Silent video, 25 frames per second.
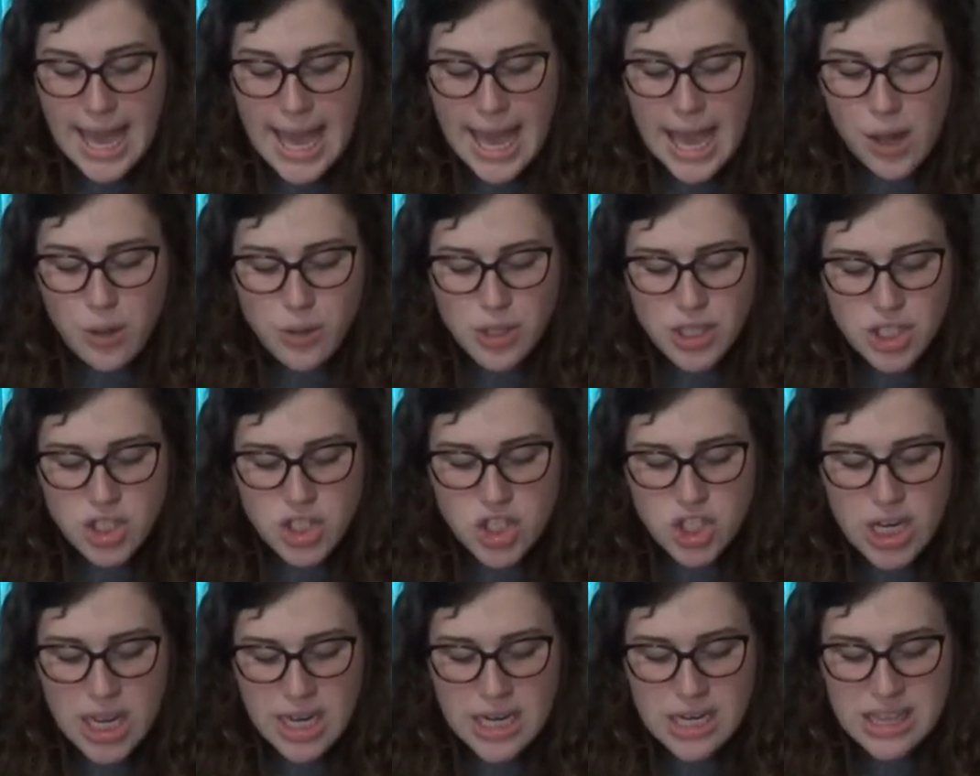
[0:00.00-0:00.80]
How could
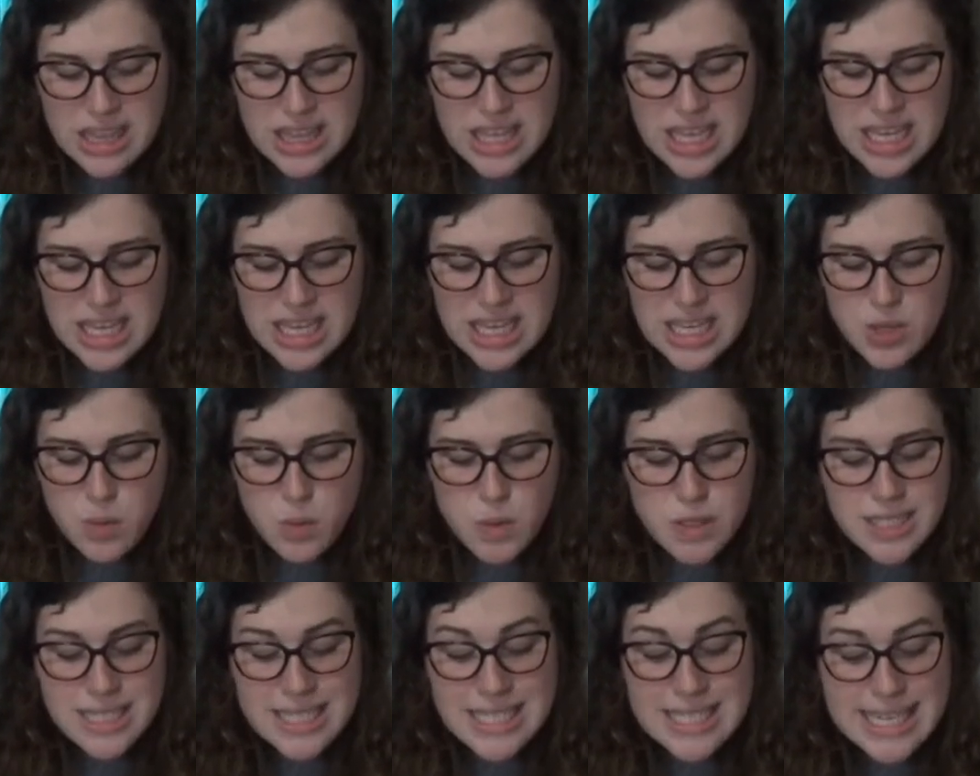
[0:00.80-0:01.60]
Jen think he
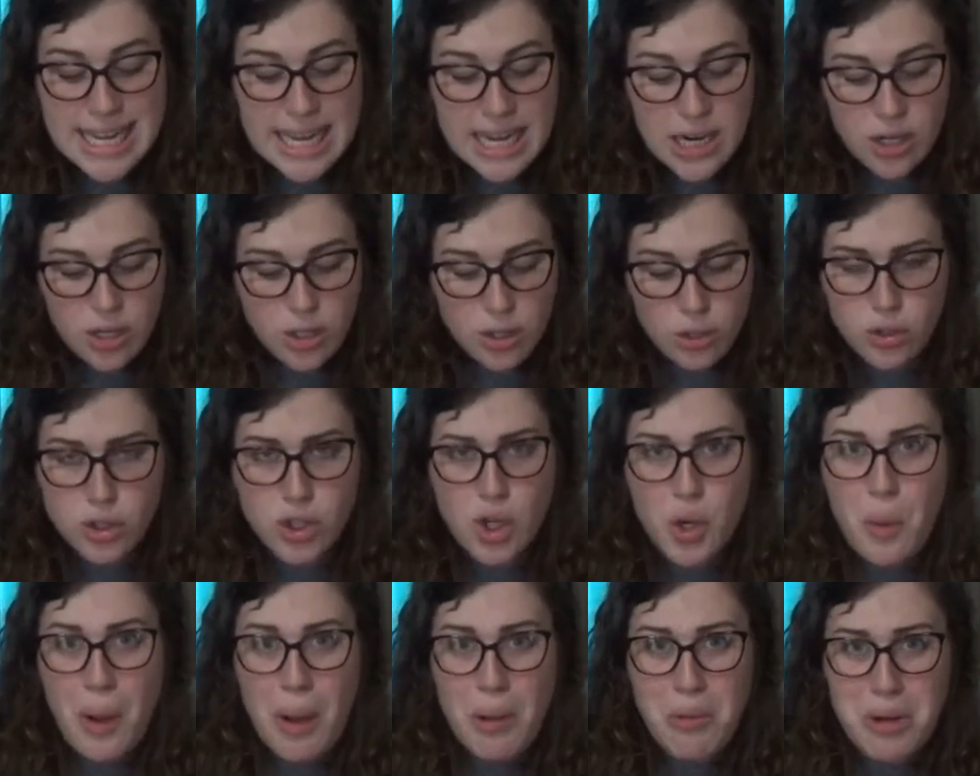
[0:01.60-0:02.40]
would dare
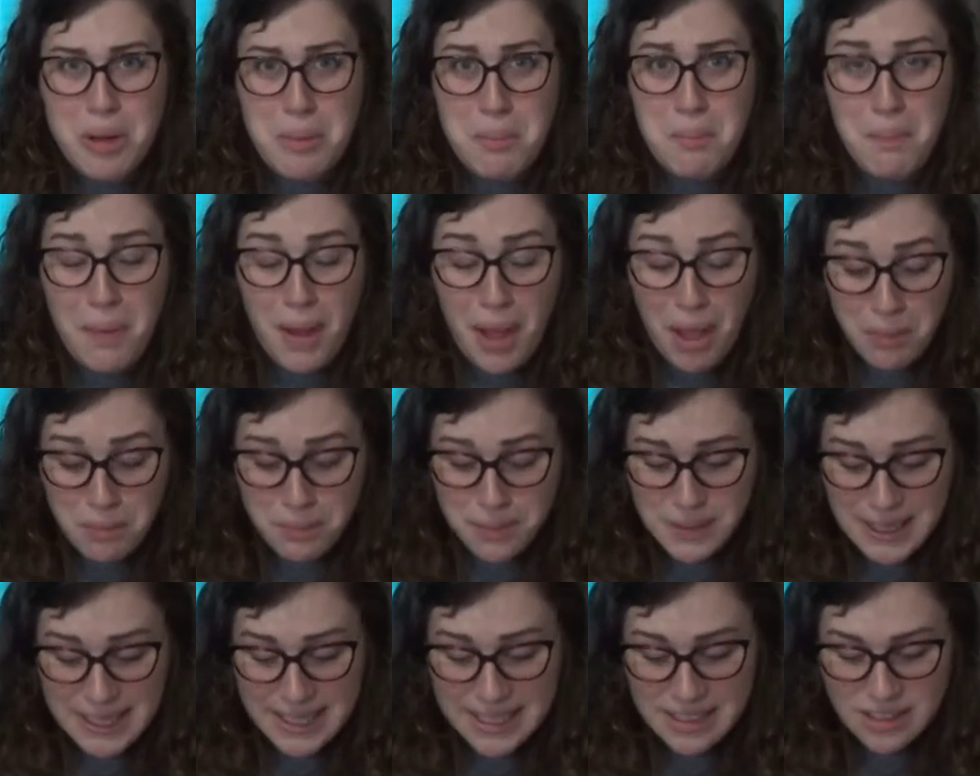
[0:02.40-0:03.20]
go out in
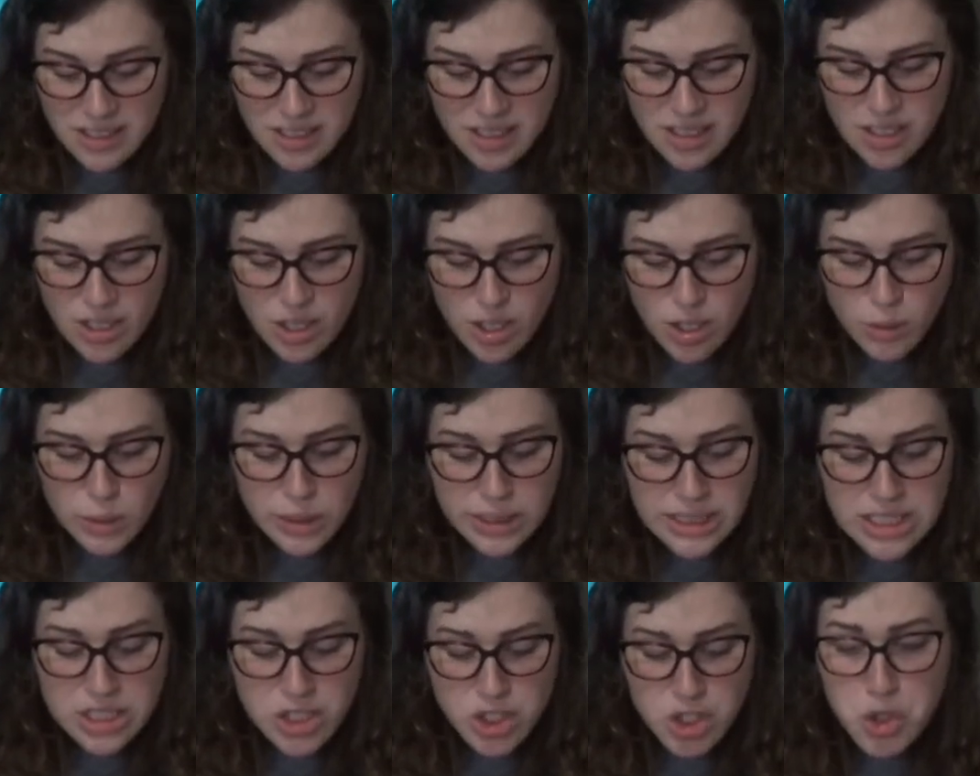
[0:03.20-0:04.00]
public, where
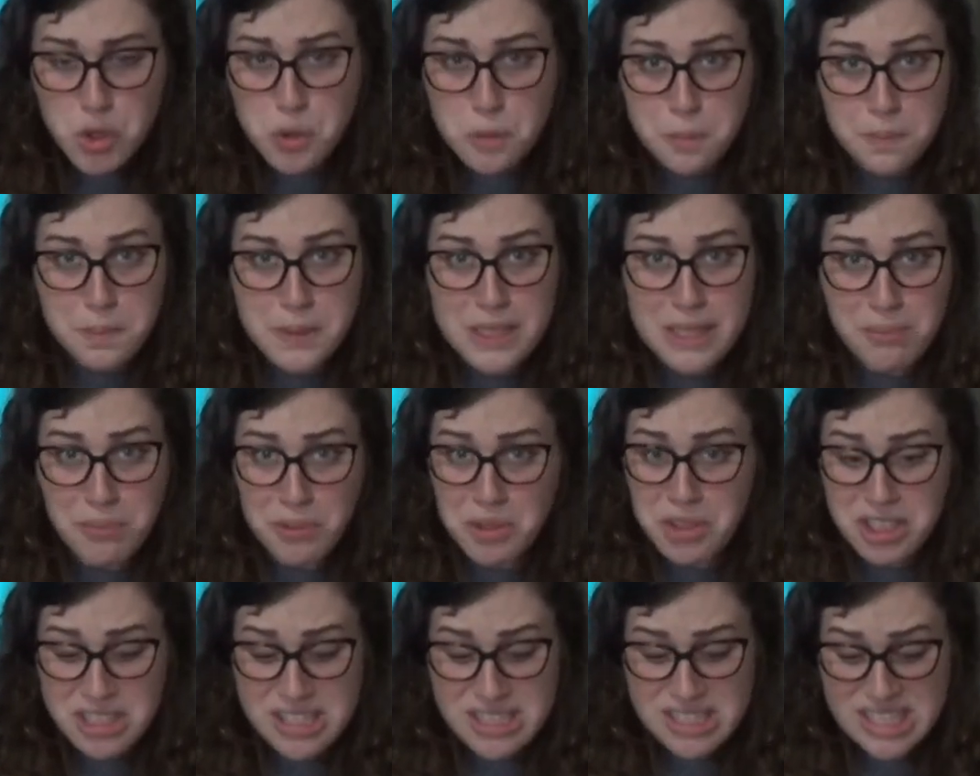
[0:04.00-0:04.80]
he knew people
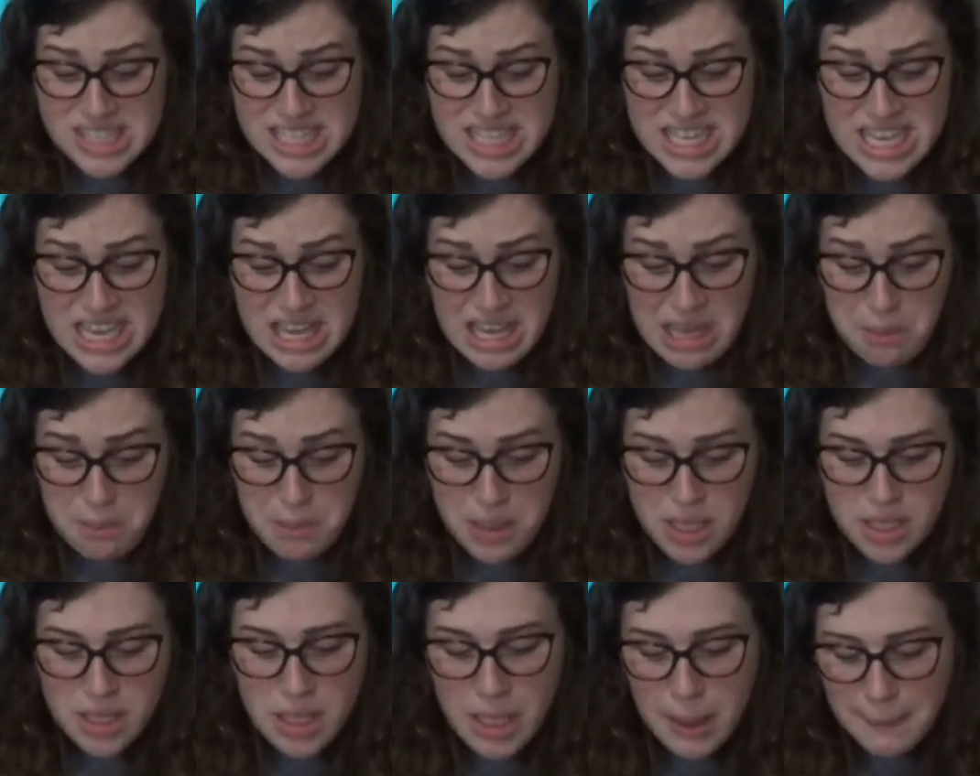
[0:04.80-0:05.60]
could see him,
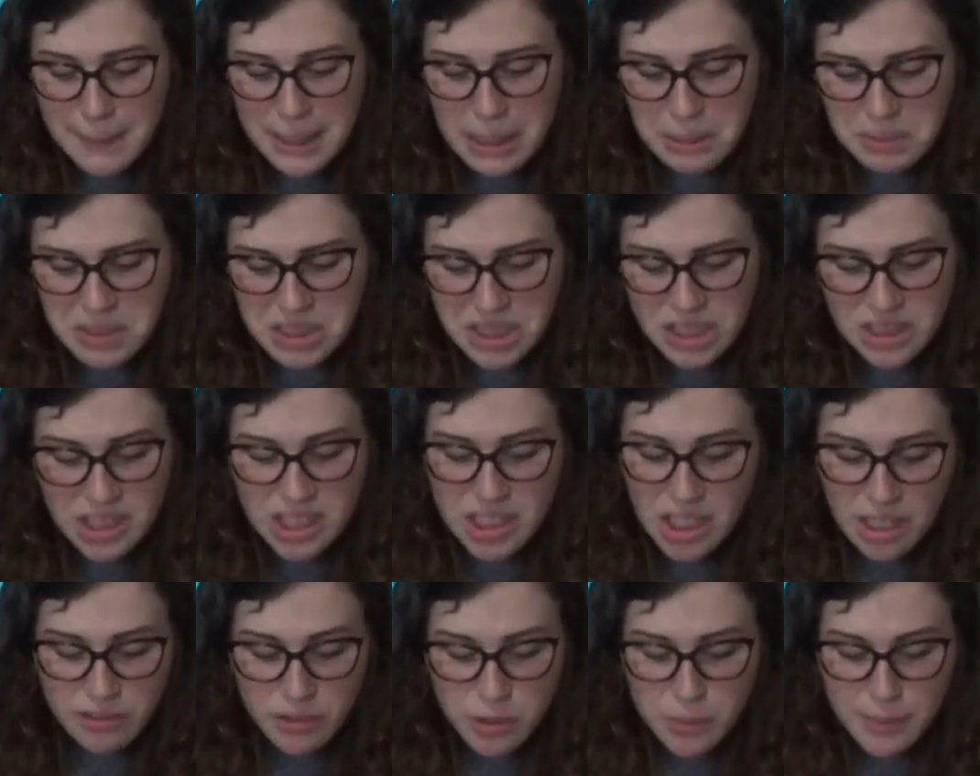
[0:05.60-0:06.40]
people in the
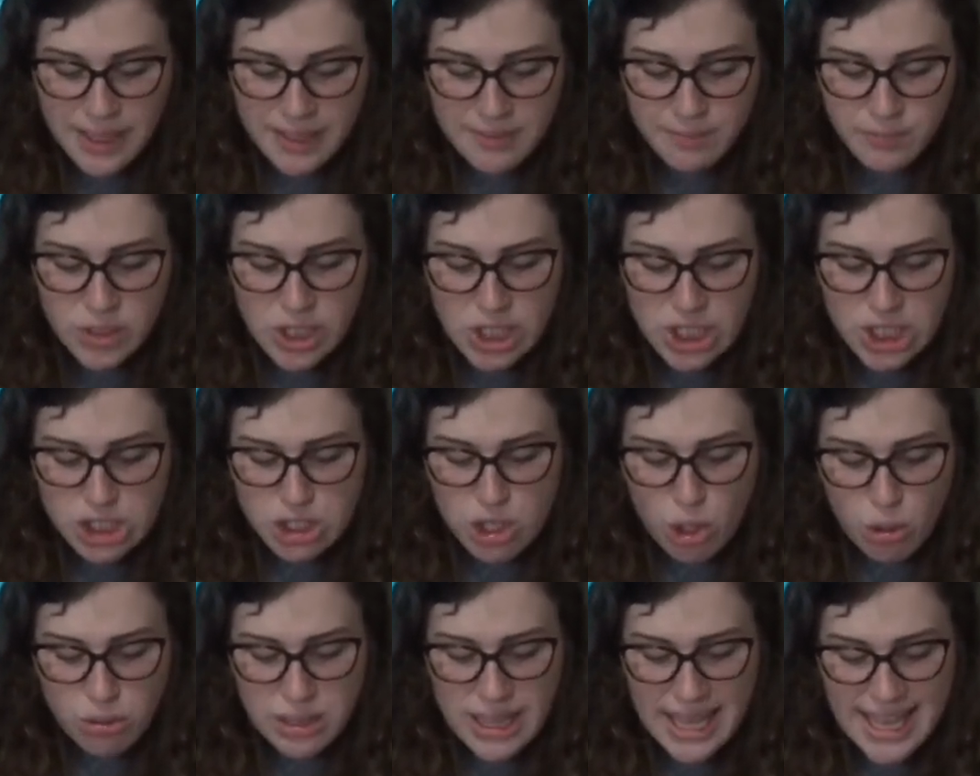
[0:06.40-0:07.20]
government,
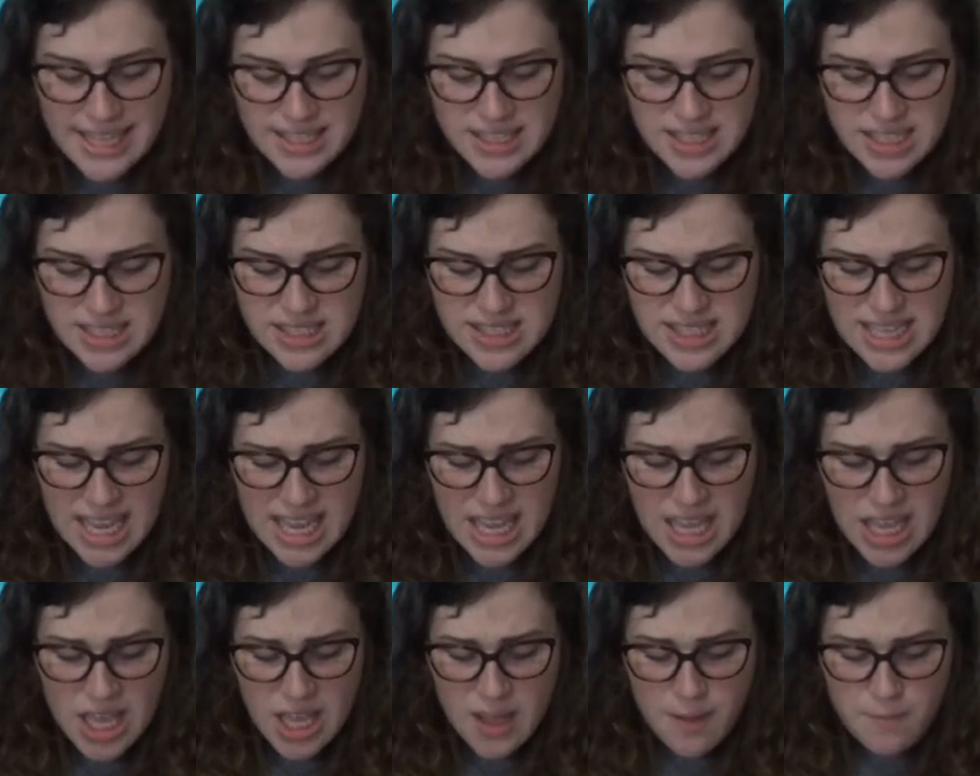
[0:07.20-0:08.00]
no less, and say,